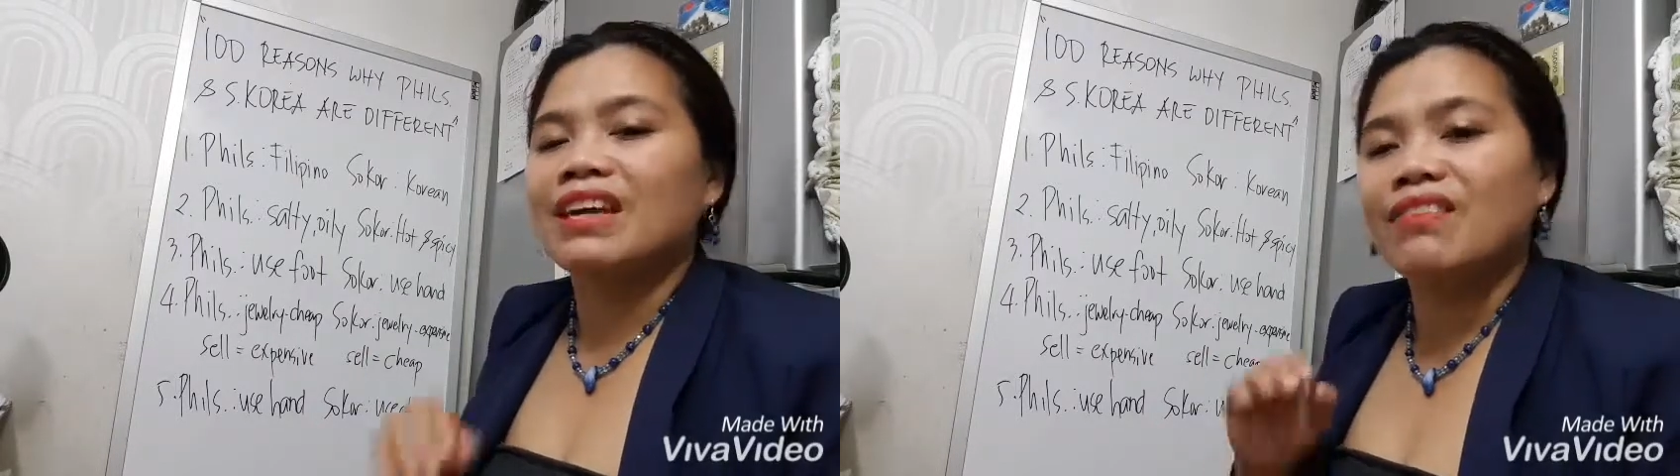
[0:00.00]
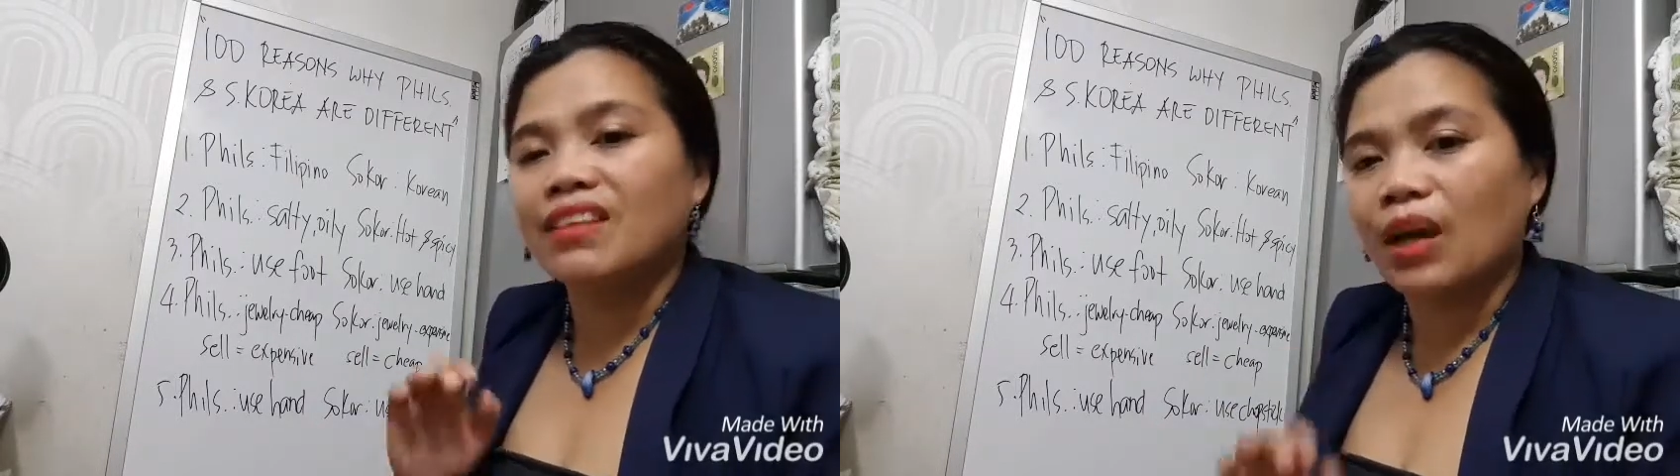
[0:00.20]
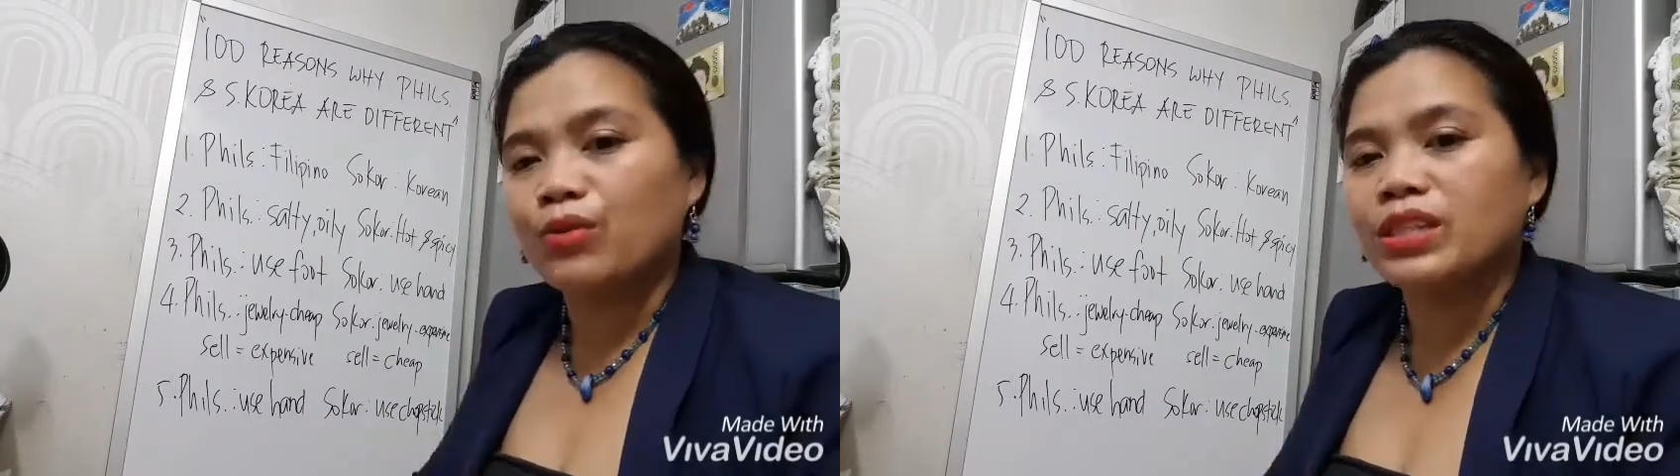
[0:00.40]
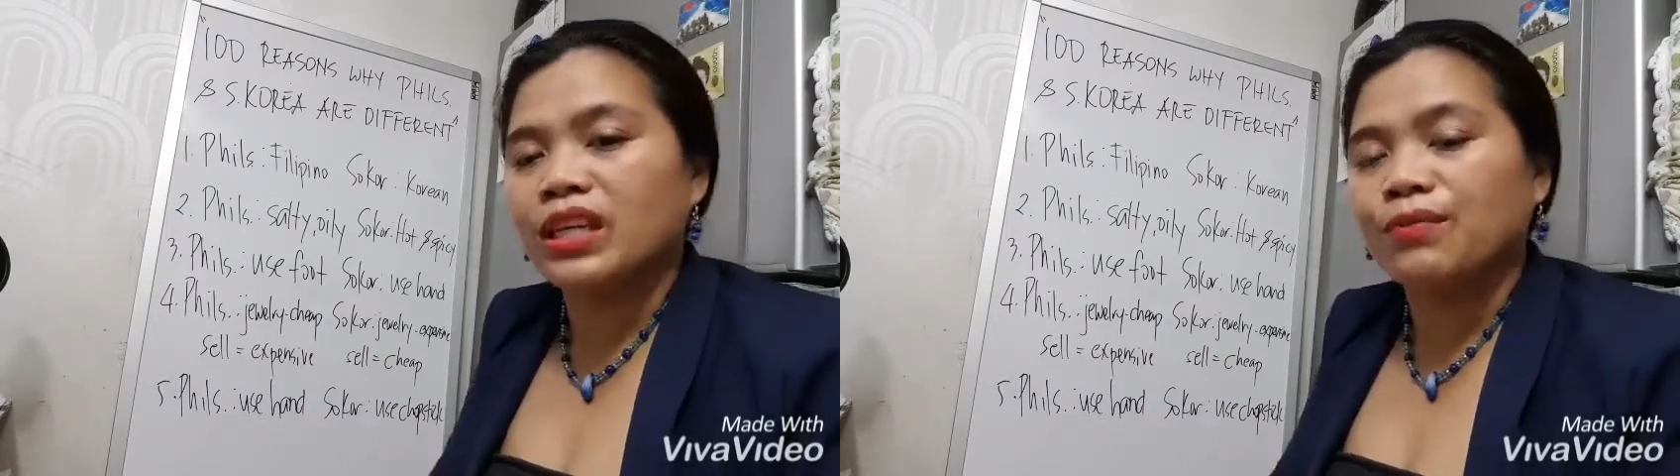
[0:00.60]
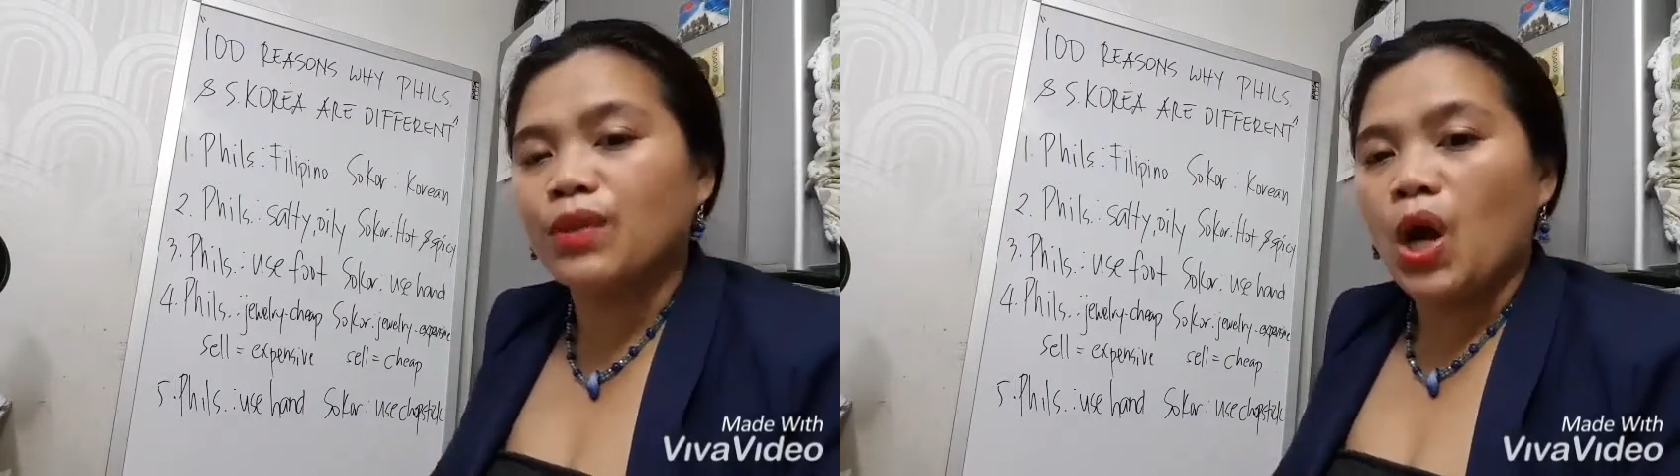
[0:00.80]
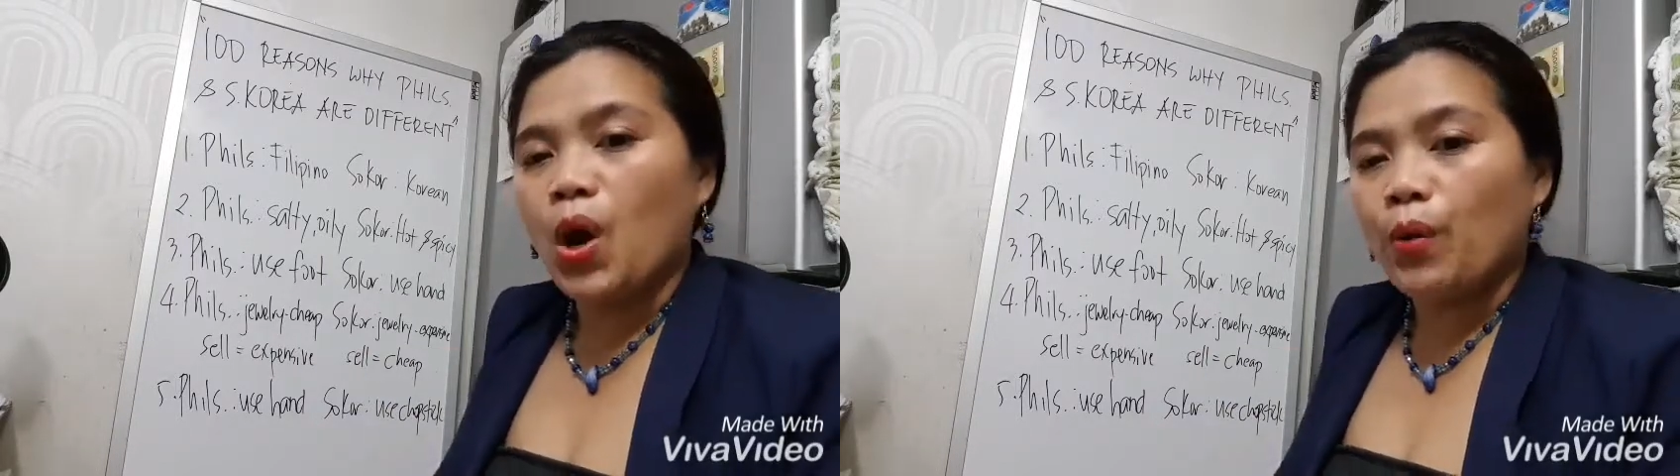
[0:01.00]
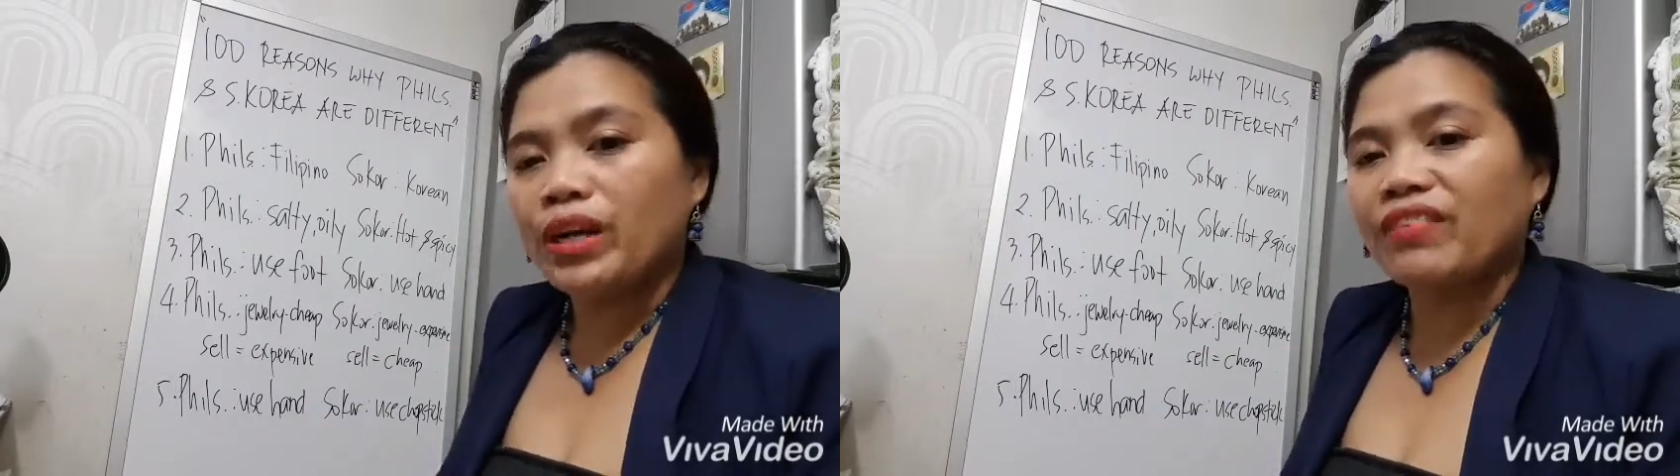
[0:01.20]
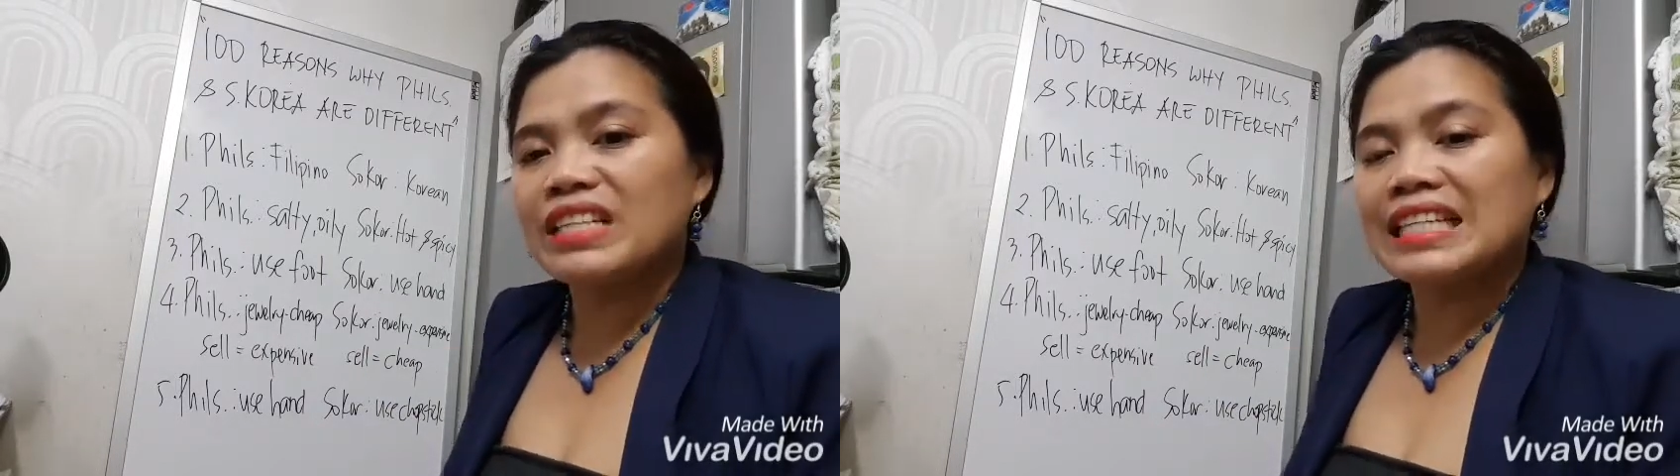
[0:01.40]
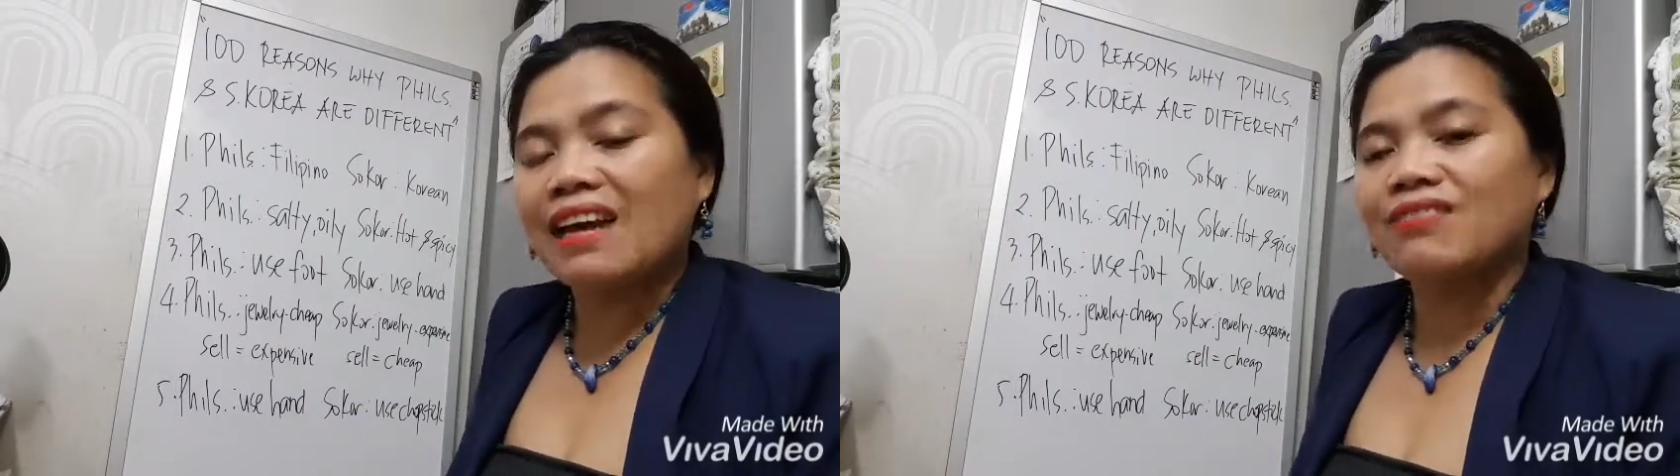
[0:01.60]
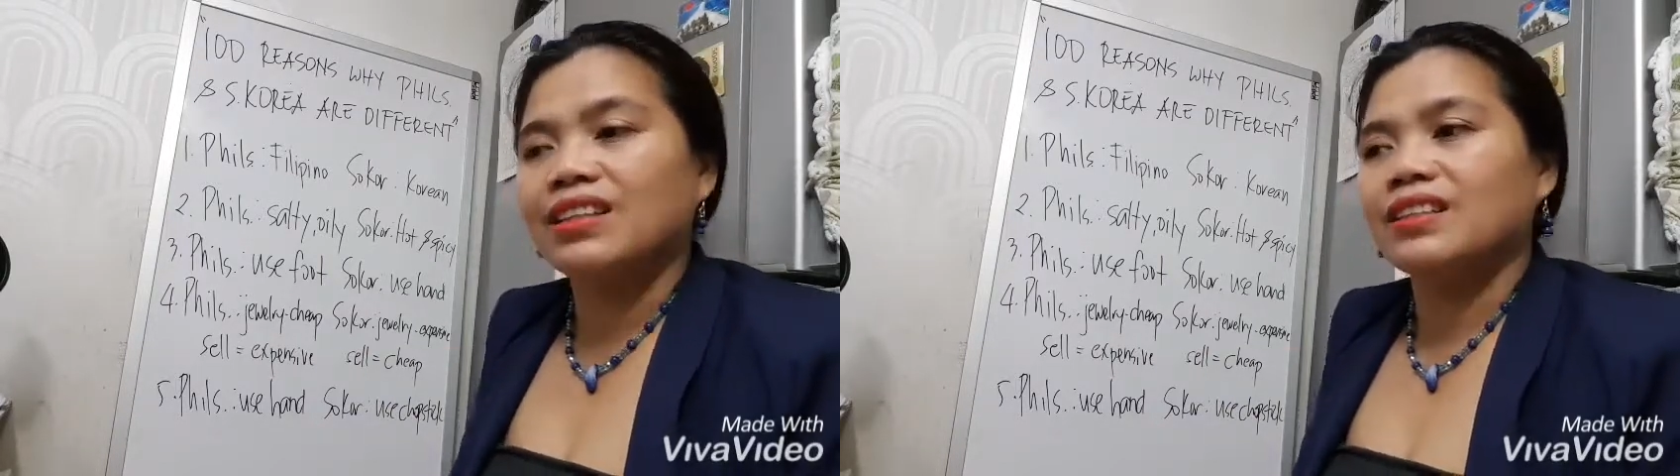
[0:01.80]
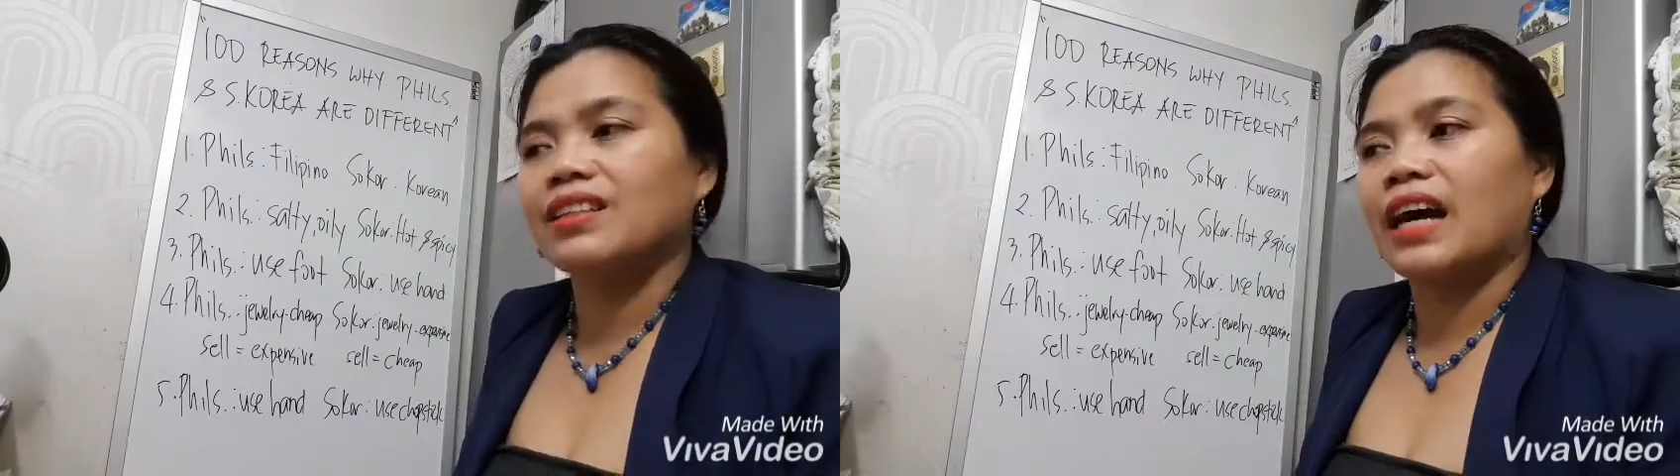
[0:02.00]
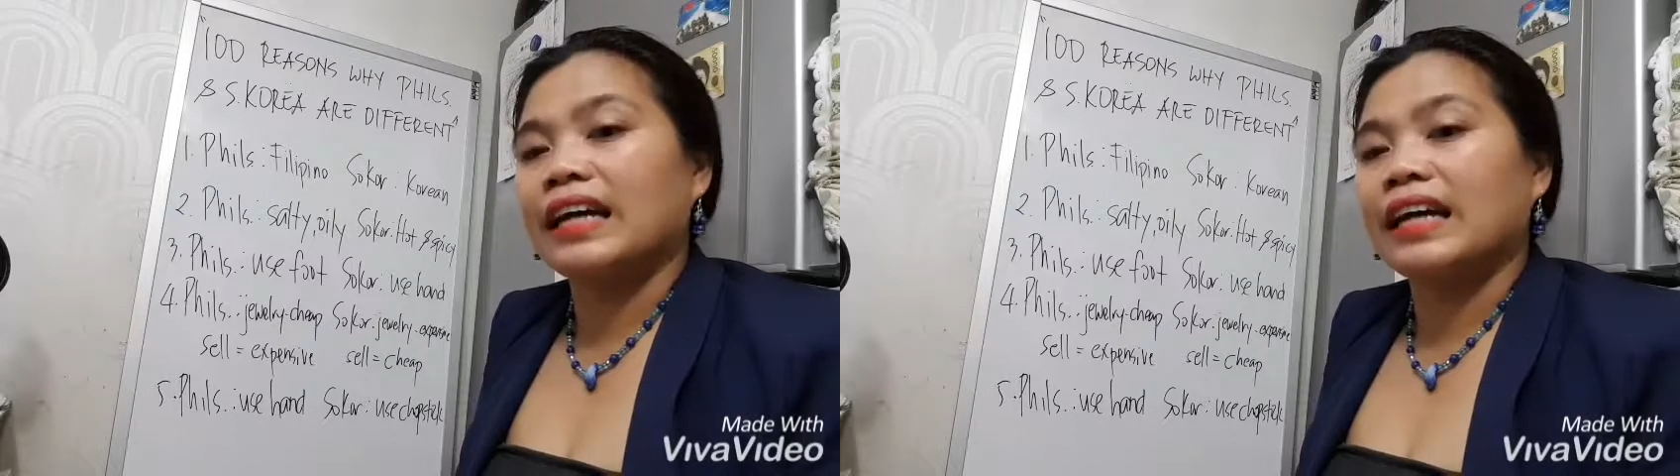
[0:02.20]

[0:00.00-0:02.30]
7,107